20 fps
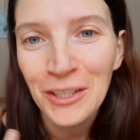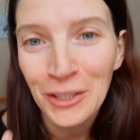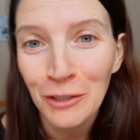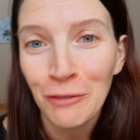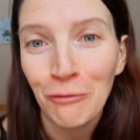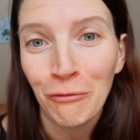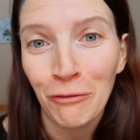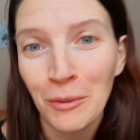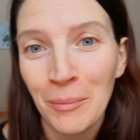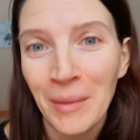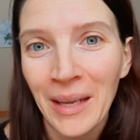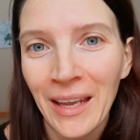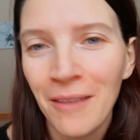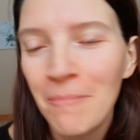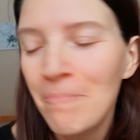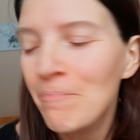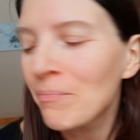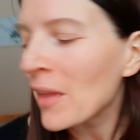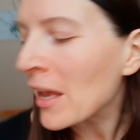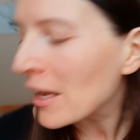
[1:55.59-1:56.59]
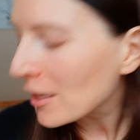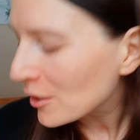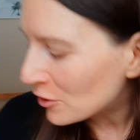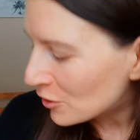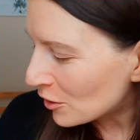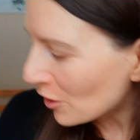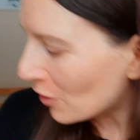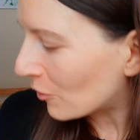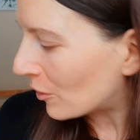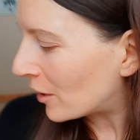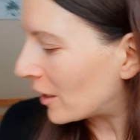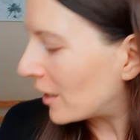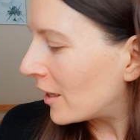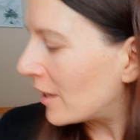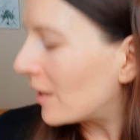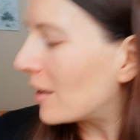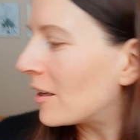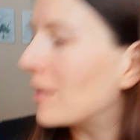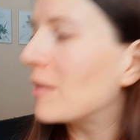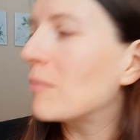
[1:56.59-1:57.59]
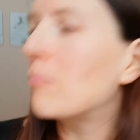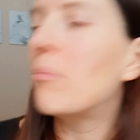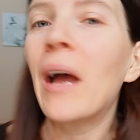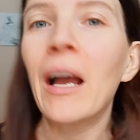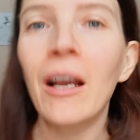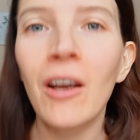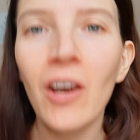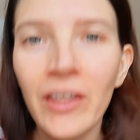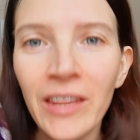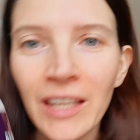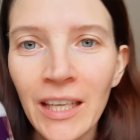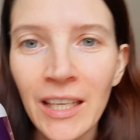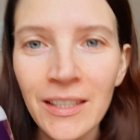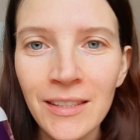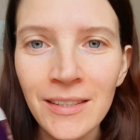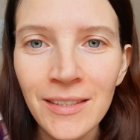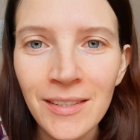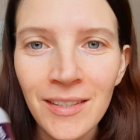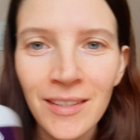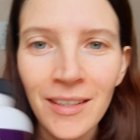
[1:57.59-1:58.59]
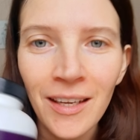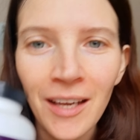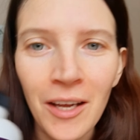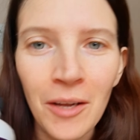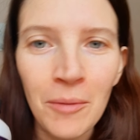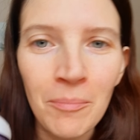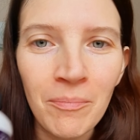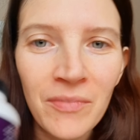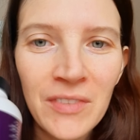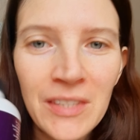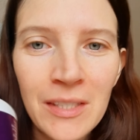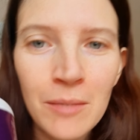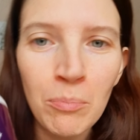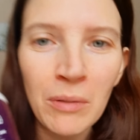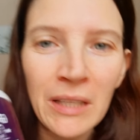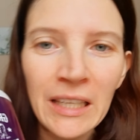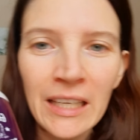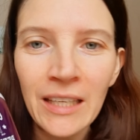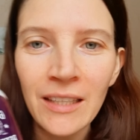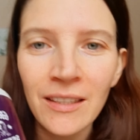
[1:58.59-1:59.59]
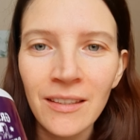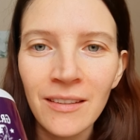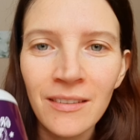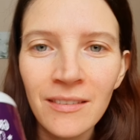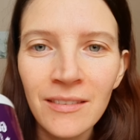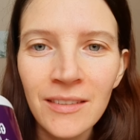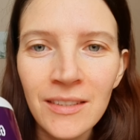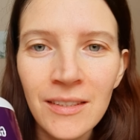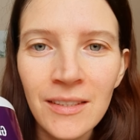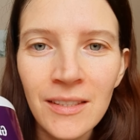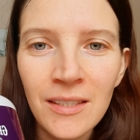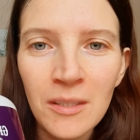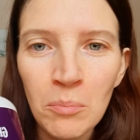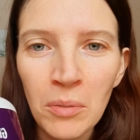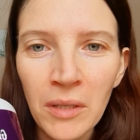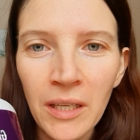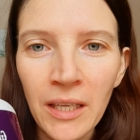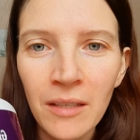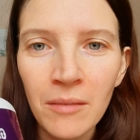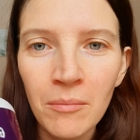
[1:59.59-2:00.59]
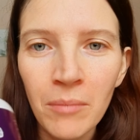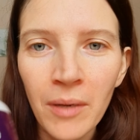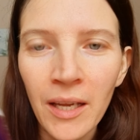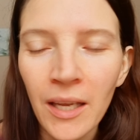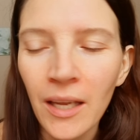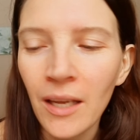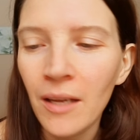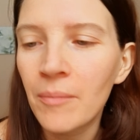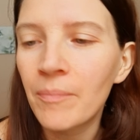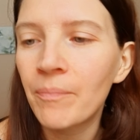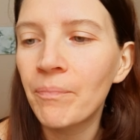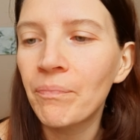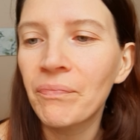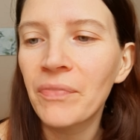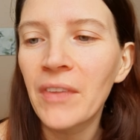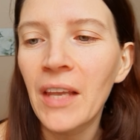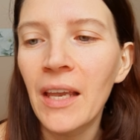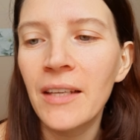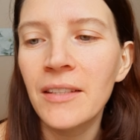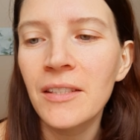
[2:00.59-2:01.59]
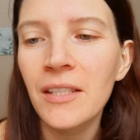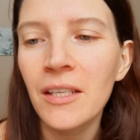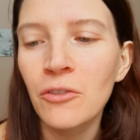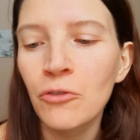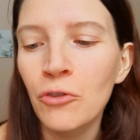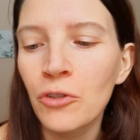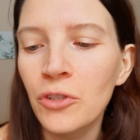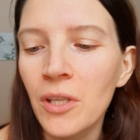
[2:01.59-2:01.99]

good for me. So Back on these, um, Spleen. This is Spleen by um, Ancestral